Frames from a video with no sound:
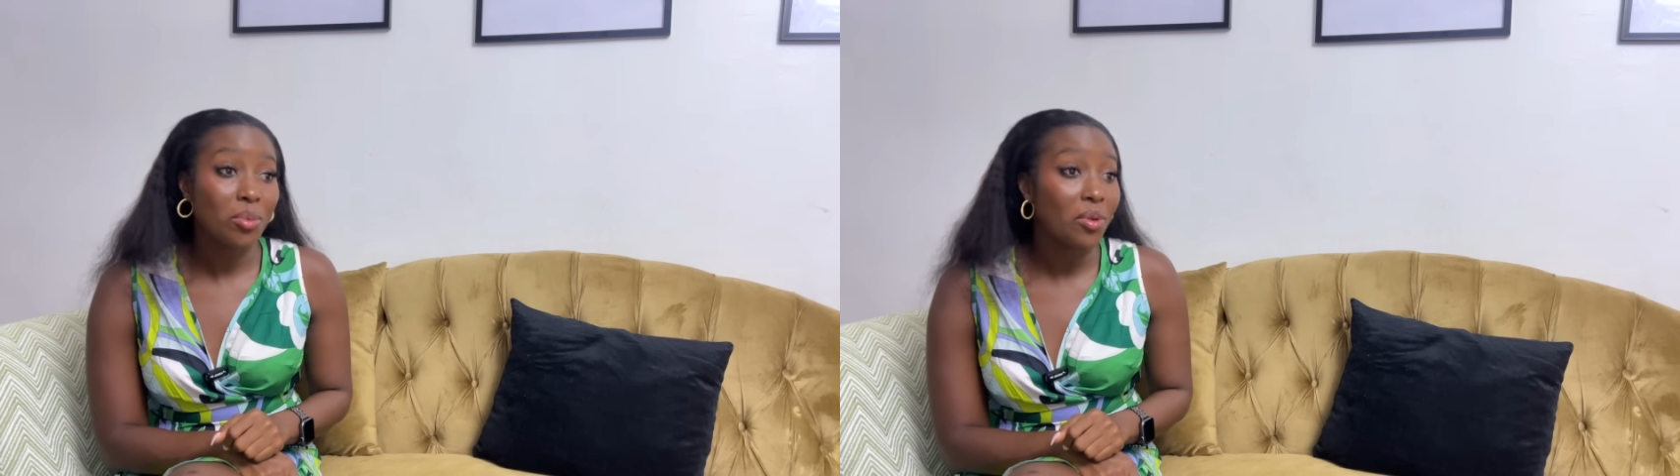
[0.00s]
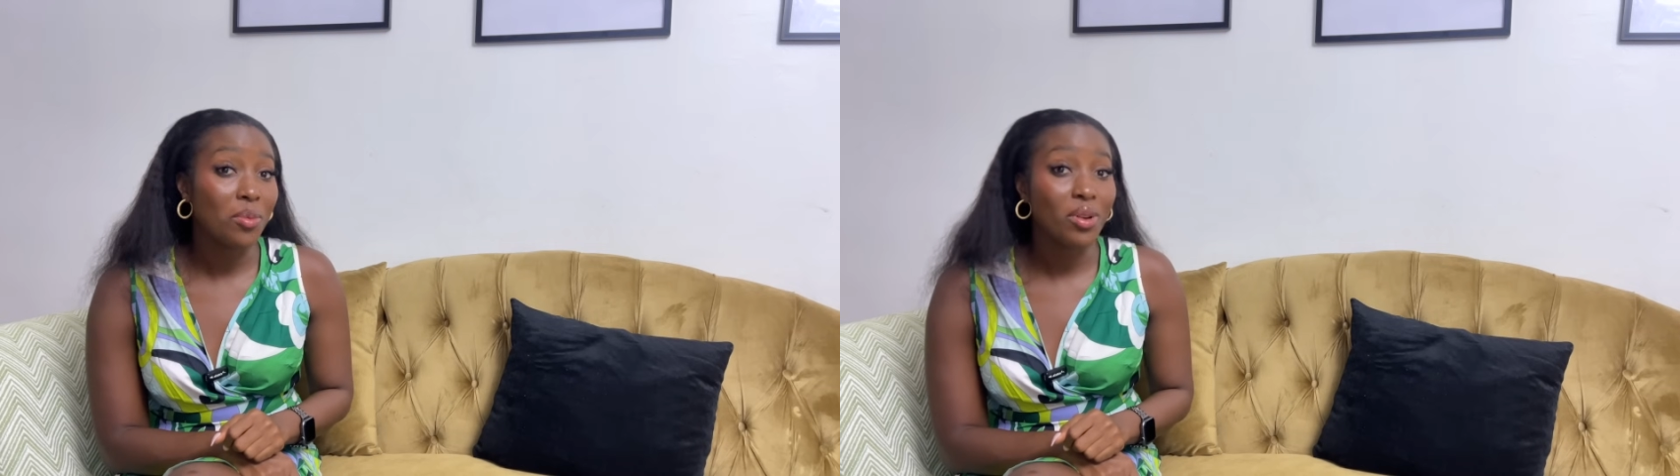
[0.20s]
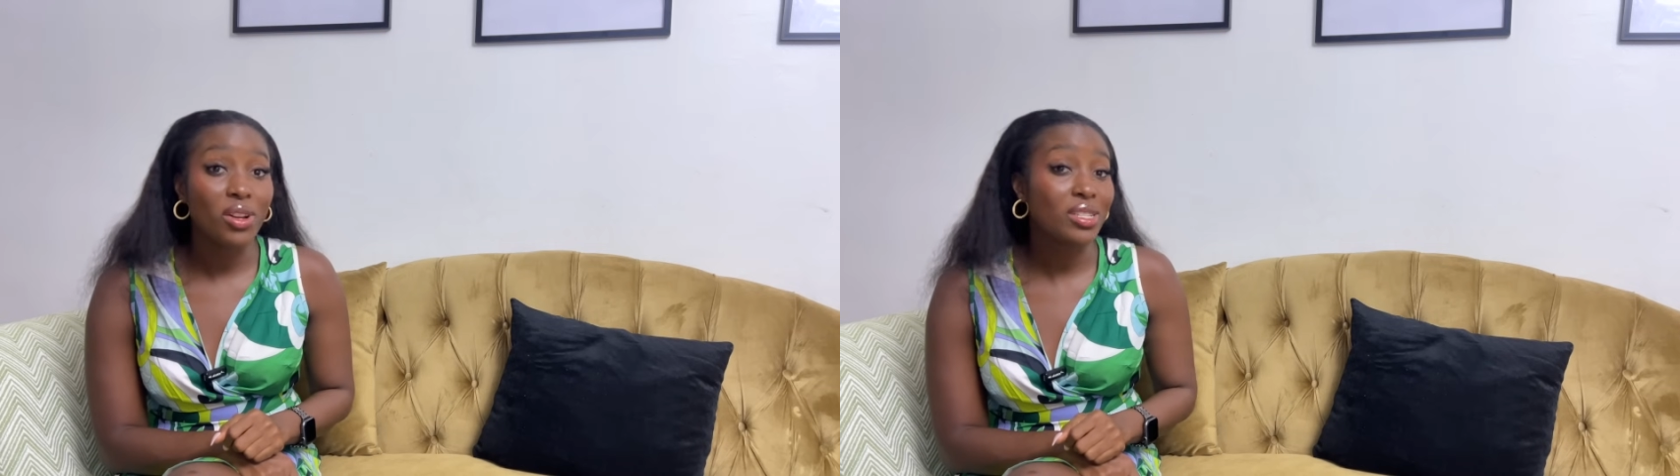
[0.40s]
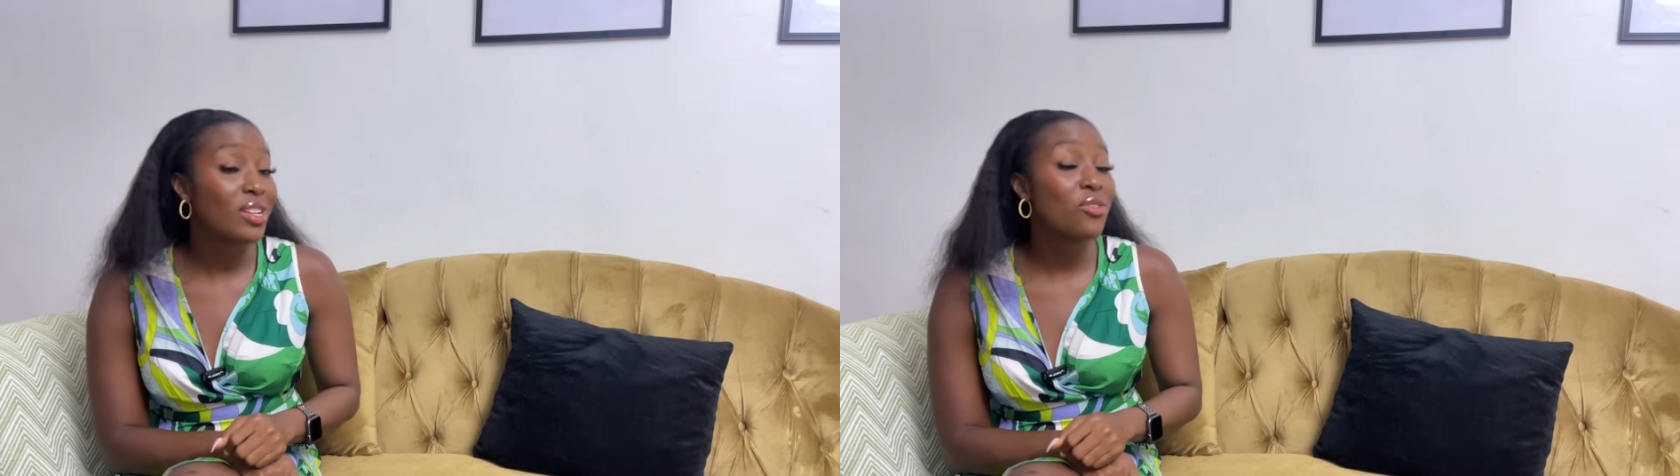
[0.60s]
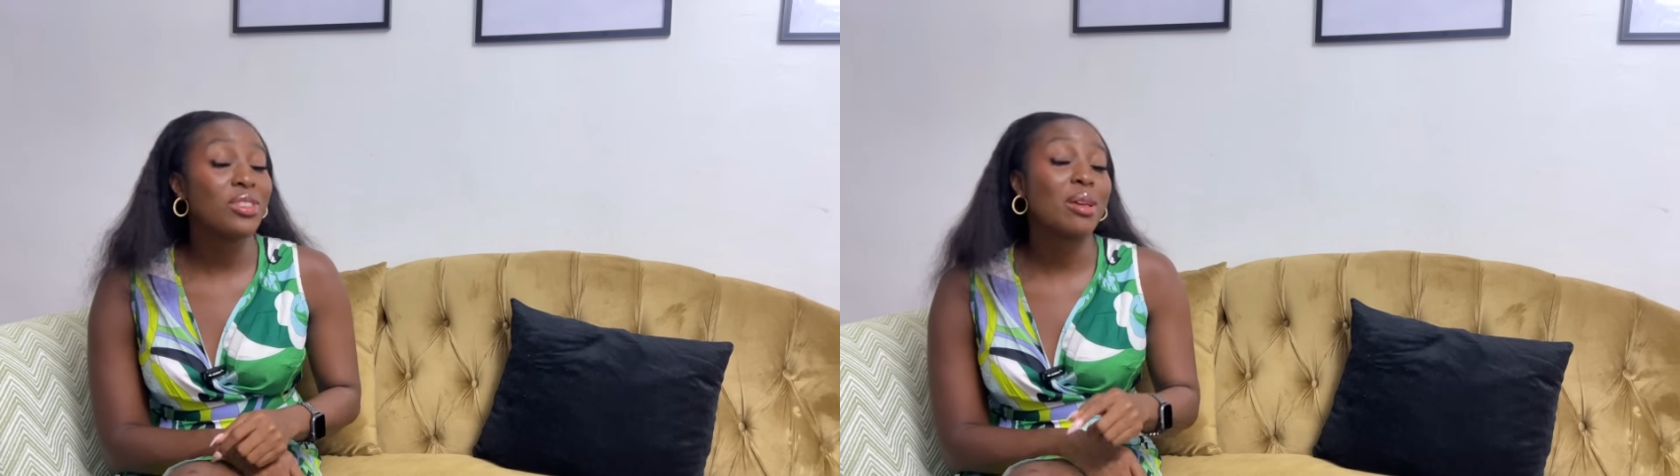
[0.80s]
oh, because
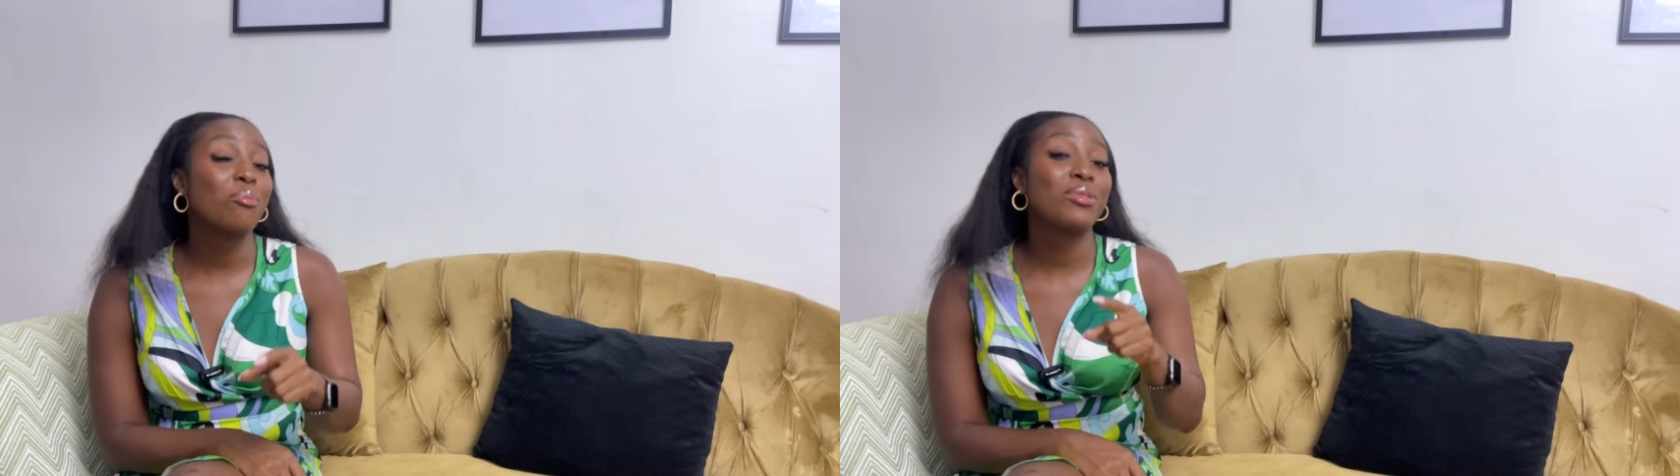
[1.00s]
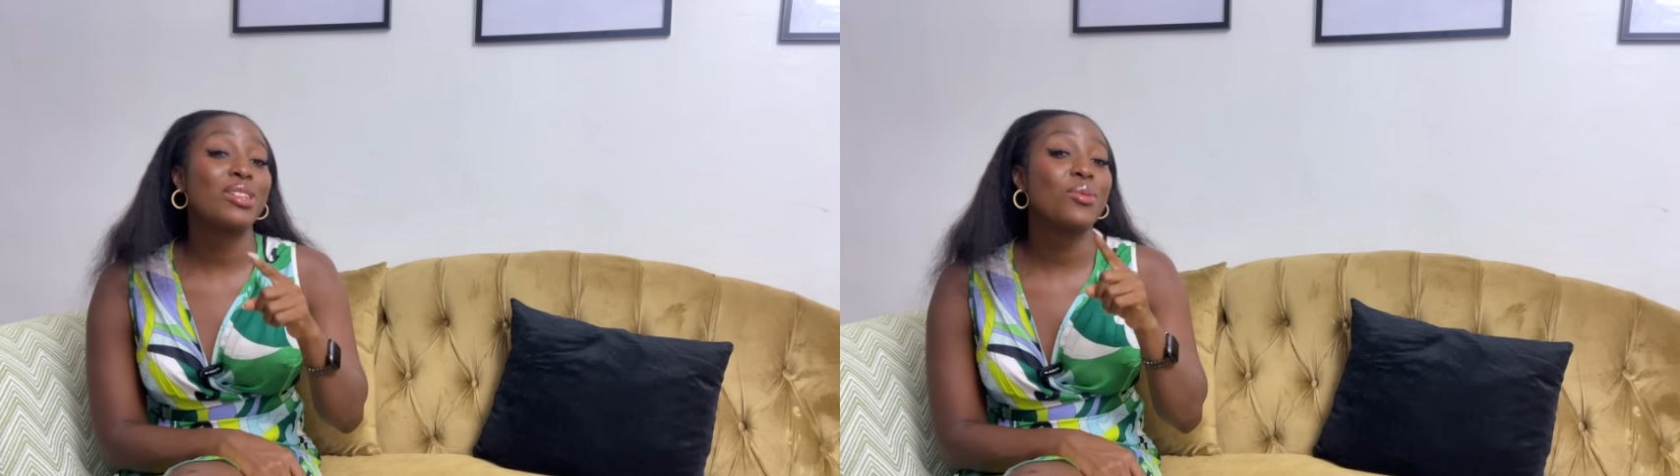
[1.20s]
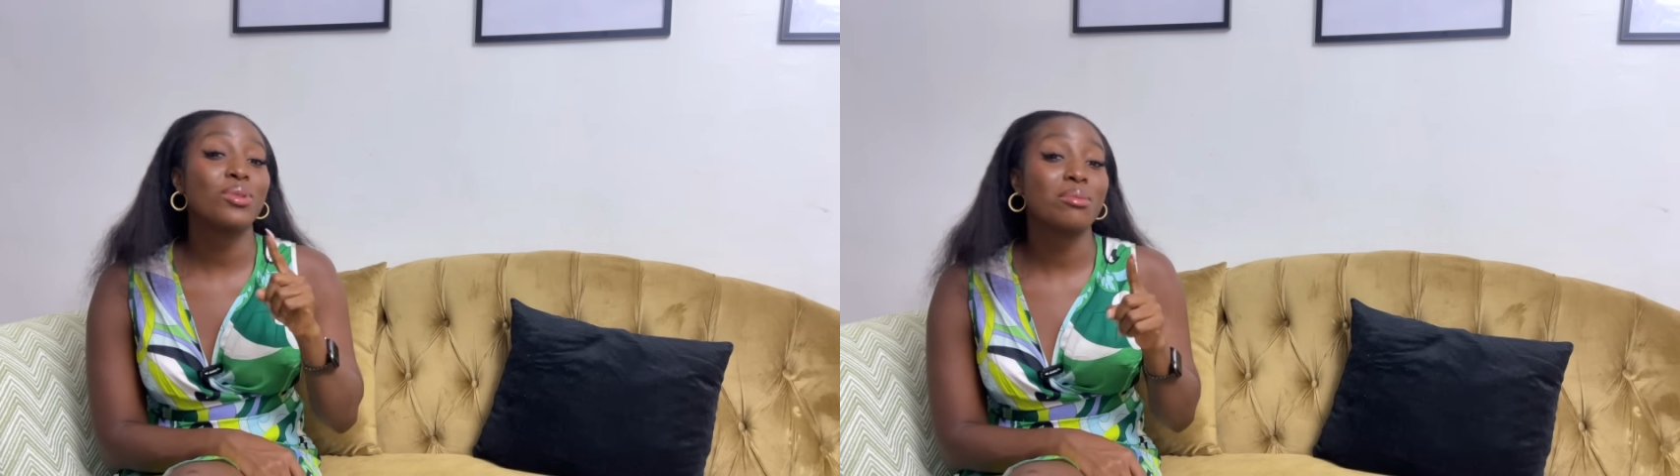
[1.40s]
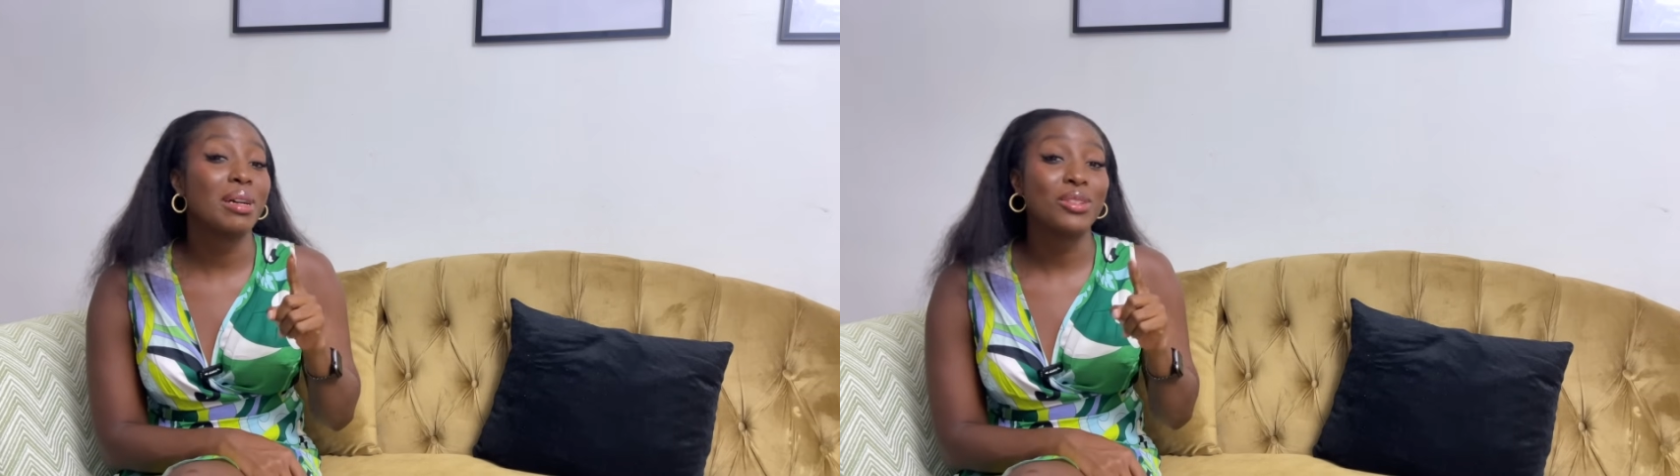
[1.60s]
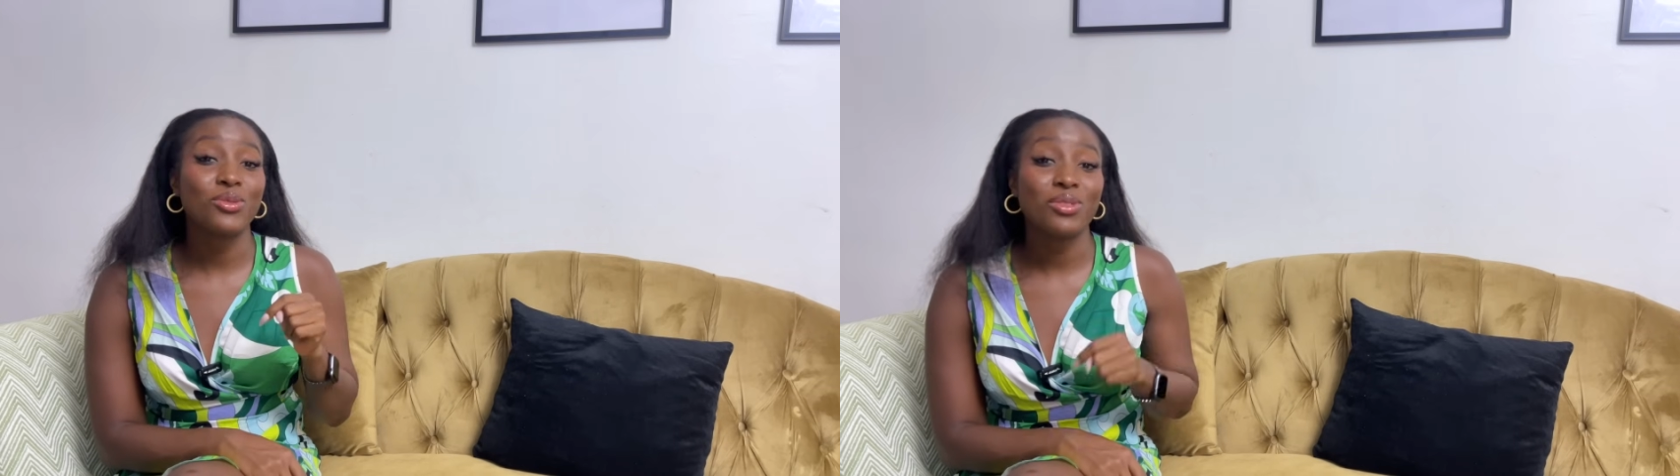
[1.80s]
the more they play with
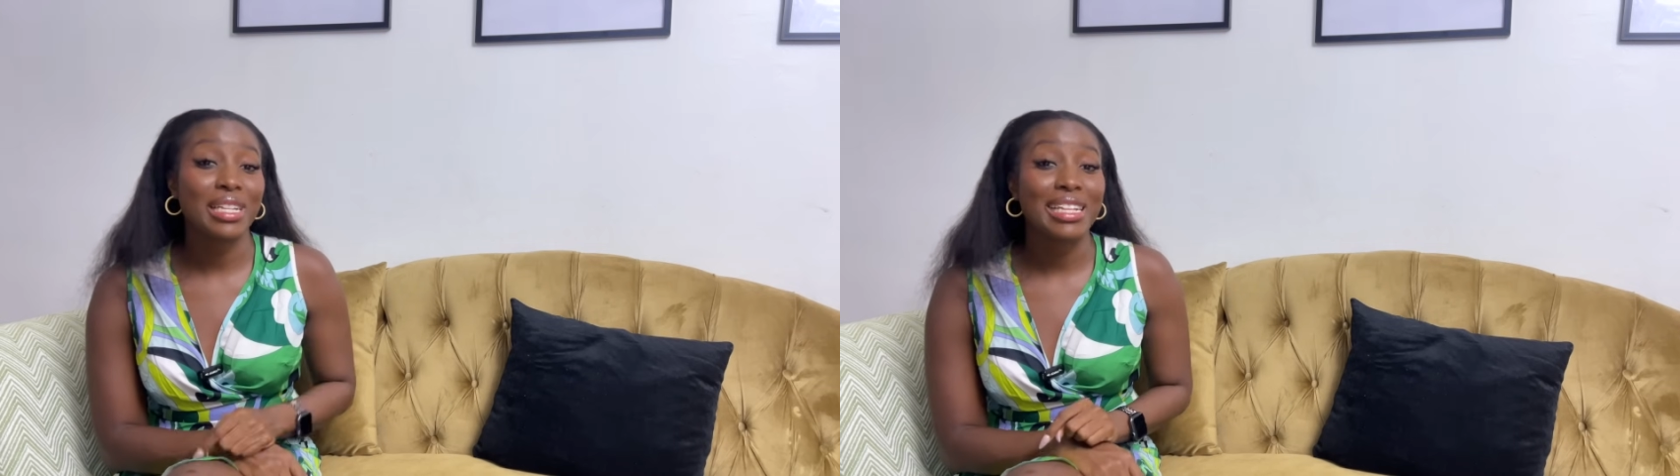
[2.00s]
my children,